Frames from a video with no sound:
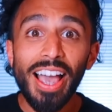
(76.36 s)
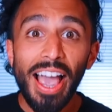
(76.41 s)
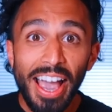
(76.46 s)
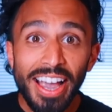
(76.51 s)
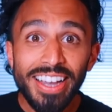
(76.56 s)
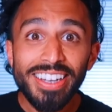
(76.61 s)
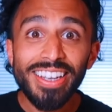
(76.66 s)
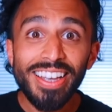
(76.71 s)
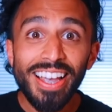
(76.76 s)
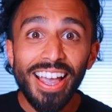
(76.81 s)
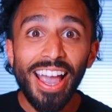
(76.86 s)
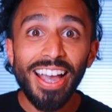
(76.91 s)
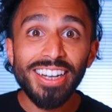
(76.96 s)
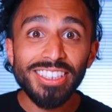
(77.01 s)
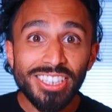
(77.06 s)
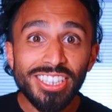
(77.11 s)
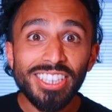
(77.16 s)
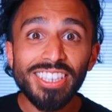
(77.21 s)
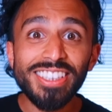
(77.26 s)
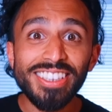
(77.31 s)
egg
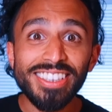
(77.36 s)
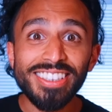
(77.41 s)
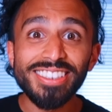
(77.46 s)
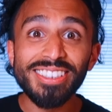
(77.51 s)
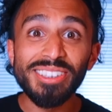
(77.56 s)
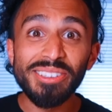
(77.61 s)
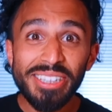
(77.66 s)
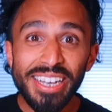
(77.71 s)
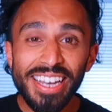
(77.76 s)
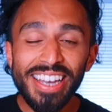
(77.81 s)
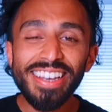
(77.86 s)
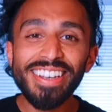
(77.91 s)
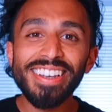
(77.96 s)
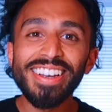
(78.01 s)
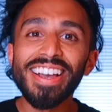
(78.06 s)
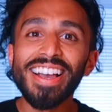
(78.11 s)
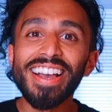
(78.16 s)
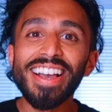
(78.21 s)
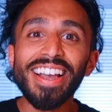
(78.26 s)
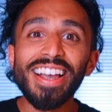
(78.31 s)
and cheese, okay?
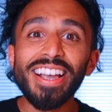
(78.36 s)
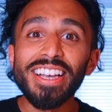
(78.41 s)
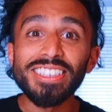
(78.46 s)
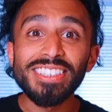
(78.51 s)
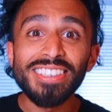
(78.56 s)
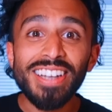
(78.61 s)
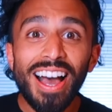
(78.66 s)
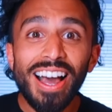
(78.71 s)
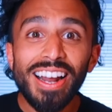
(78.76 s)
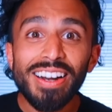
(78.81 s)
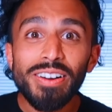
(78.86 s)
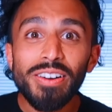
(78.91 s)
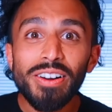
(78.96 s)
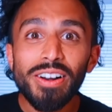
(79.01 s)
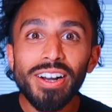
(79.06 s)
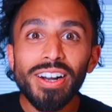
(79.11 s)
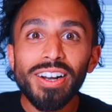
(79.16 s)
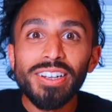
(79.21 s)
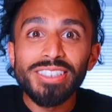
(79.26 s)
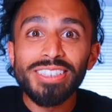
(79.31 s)
It's not
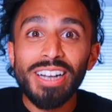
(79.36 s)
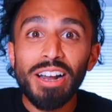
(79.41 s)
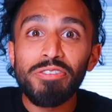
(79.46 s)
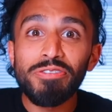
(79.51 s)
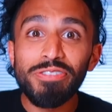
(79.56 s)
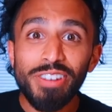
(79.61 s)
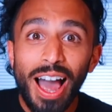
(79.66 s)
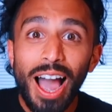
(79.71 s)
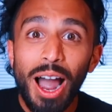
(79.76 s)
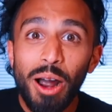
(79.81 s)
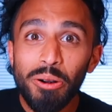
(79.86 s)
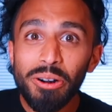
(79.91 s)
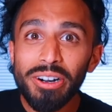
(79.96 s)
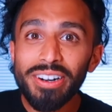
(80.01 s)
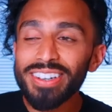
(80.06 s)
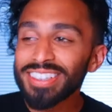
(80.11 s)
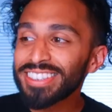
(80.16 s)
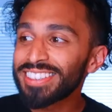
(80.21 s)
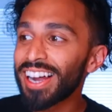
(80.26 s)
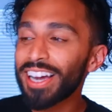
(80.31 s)
it's not
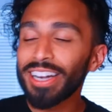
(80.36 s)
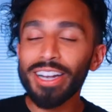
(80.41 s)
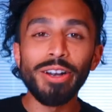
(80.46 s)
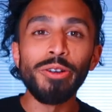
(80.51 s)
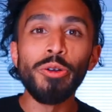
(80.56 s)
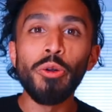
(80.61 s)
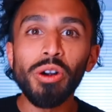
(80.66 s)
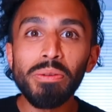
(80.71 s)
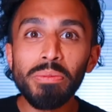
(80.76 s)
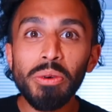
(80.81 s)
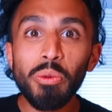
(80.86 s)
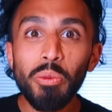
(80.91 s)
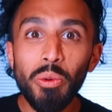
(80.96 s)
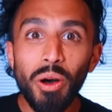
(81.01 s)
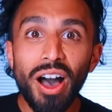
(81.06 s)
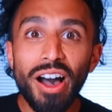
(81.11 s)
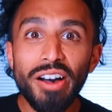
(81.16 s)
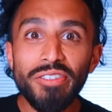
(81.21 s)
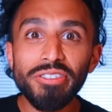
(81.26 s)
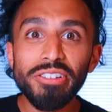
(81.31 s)
flour, it's not a normal
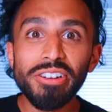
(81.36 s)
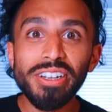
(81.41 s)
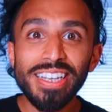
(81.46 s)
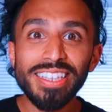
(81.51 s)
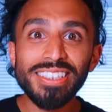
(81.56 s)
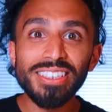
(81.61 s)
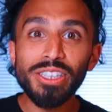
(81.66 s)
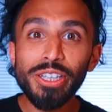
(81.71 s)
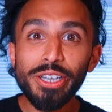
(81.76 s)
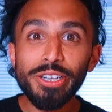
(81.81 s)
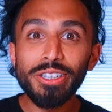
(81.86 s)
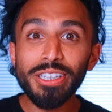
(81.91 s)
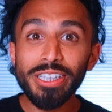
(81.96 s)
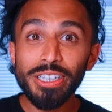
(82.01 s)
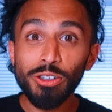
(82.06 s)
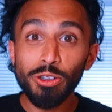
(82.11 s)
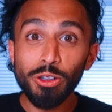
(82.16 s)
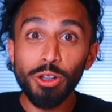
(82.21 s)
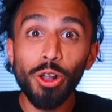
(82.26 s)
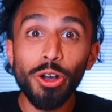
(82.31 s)
waffle. It
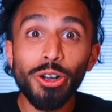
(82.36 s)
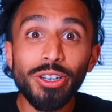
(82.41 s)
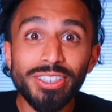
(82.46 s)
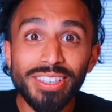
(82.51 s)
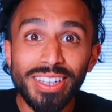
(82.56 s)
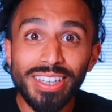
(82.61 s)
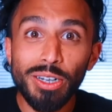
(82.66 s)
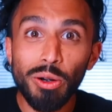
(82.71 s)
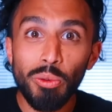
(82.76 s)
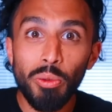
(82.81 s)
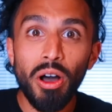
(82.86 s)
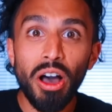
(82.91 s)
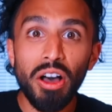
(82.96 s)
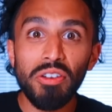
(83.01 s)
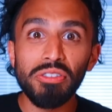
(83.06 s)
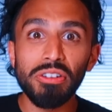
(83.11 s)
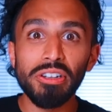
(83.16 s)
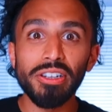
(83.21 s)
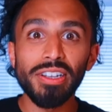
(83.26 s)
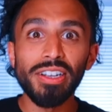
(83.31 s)
literally looks like a
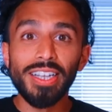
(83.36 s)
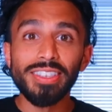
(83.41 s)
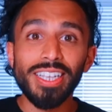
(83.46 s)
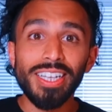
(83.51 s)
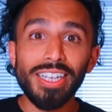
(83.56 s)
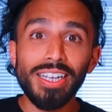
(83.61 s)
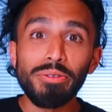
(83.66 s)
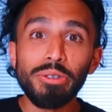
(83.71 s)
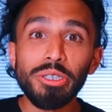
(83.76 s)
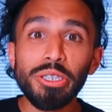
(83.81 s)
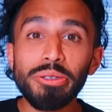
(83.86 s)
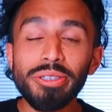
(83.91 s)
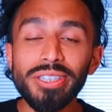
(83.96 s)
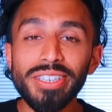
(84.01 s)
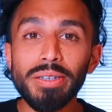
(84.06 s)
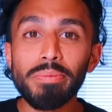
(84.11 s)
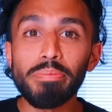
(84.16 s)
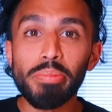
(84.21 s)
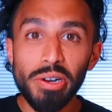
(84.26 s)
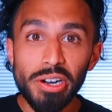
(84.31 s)
waffle. It's like when you
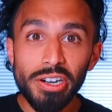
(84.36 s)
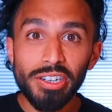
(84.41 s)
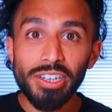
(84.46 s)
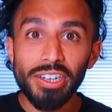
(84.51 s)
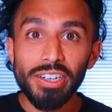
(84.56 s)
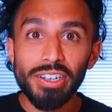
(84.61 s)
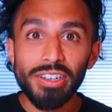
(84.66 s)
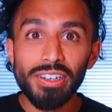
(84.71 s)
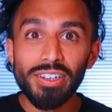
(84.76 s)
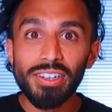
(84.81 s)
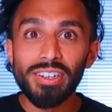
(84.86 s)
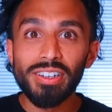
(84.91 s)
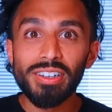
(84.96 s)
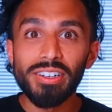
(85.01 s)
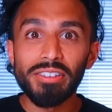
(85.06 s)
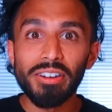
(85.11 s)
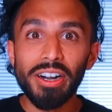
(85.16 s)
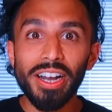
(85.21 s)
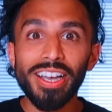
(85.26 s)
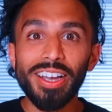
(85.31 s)
see a burger,
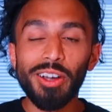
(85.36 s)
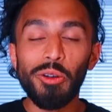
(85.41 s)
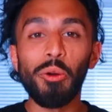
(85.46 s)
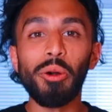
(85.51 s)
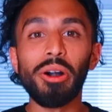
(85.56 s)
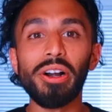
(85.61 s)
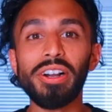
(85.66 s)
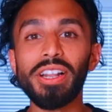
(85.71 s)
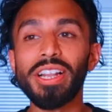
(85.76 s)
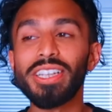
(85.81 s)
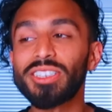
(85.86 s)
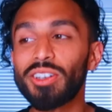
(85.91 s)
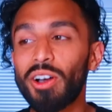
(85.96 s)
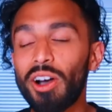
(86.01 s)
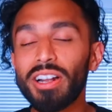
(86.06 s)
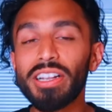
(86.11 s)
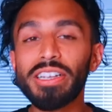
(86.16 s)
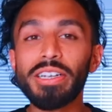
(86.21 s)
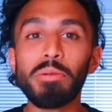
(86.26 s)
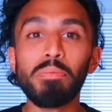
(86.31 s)
right? Or let's
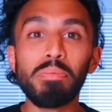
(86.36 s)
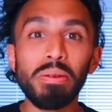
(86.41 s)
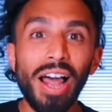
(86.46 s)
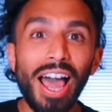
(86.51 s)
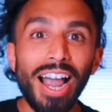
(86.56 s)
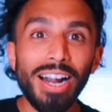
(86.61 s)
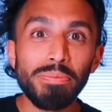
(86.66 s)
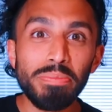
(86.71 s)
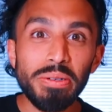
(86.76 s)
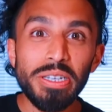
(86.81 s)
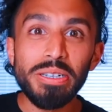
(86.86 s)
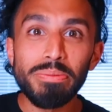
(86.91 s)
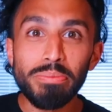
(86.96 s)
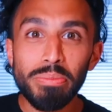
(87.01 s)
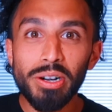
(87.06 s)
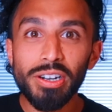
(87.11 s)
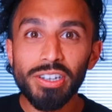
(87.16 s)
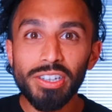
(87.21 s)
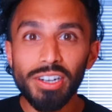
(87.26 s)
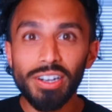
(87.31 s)
call it a black bean
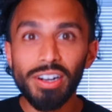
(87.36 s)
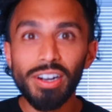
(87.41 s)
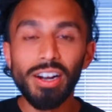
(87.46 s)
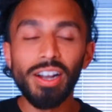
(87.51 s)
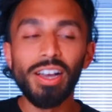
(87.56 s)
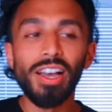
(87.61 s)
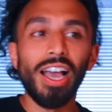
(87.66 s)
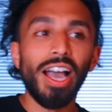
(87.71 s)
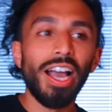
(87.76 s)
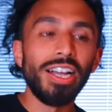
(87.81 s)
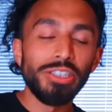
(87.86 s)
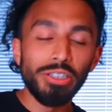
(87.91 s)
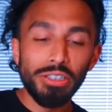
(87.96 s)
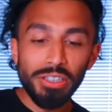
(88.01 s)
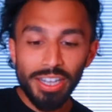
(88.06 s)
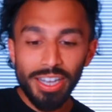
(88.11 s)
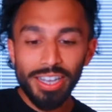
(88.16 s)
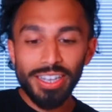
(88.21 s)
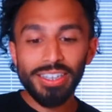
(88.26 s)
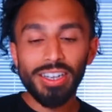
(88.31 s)
burger and
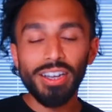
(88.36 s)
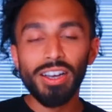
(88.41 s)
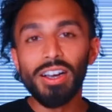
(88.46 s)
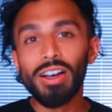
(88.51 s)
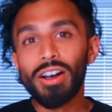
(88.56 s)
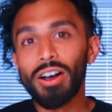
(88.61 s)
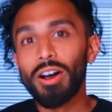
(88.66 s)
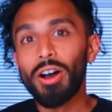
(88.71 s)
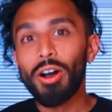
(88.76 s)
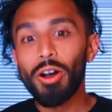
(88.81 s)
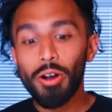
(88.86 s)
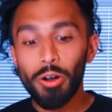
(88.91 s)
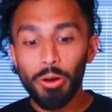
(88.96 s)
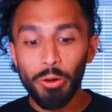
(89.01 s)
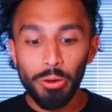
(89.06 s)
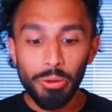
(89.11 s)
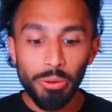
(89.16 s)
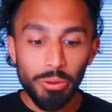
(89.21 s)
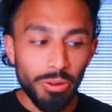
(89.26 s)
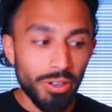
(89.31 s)
you're like,
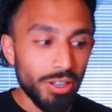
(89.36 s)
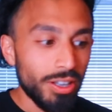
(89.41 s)
"Oh,